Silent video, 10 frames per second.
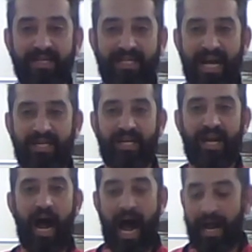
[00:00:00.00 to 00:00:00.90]
nice and
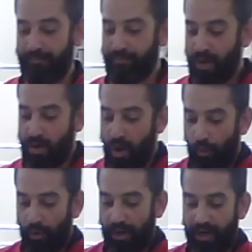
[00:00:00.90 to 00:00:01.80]
hot,
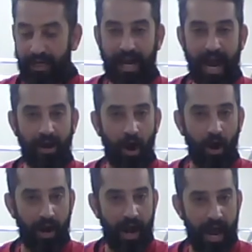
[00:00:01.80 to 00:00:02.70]
we're gonna get
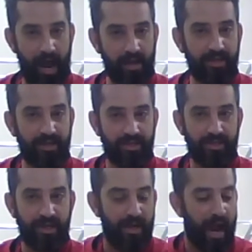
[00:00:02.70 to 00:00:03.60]
our
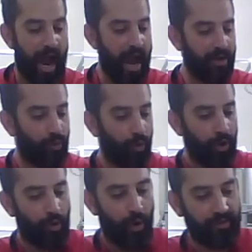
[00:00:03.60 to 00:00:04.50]
eggs and
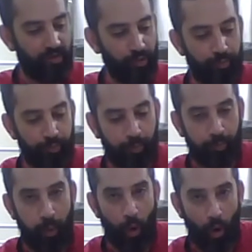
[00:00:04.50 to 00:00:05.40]
we're going to
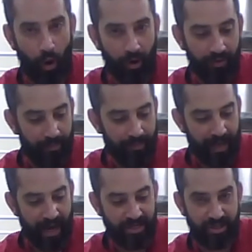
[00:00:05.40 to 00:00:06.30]
pour them
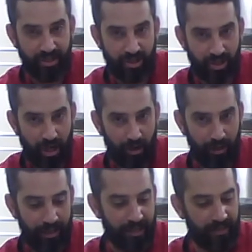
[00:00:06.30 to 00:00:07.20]
nice and
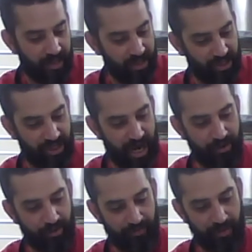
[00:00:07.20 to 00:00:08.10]
slowly into the
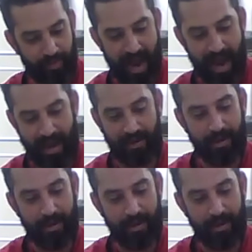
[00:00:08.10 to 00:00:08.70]
center of the pan.